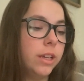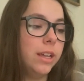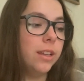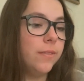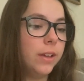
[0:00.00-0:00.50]

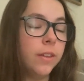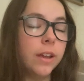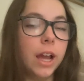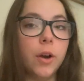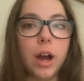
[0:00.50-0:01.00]
he's
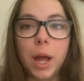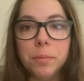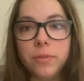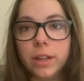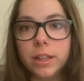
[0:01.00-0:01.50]
feeling, how
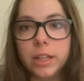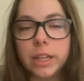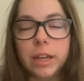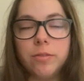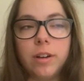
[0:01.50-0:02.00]
I'm
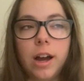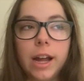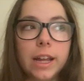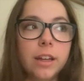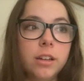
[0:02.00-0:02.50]
feeling, if
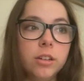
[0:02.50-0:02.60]
I